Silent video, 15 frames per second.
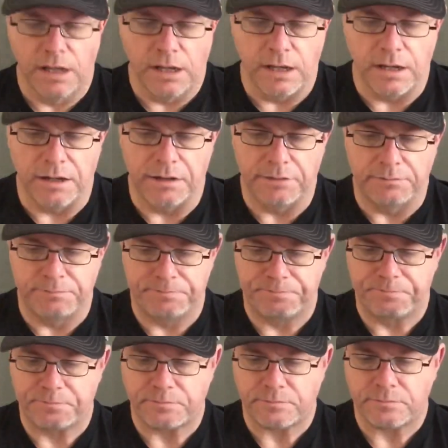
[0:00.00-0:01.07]

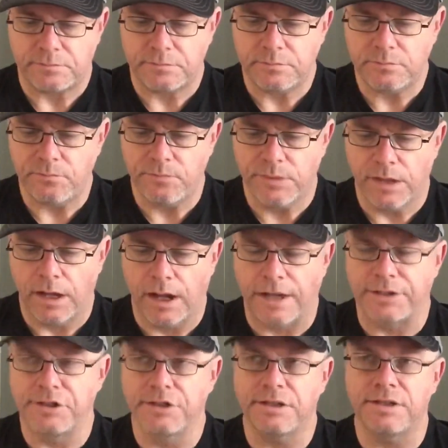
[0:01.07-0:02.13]
I
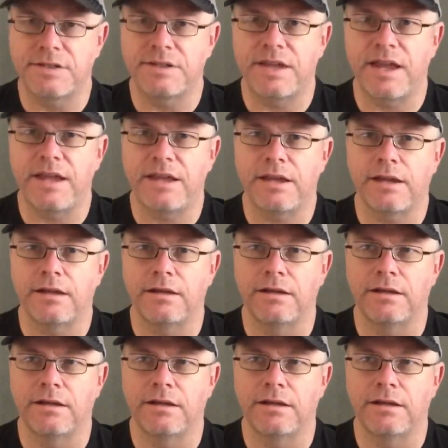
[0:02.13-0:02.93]
took the steak.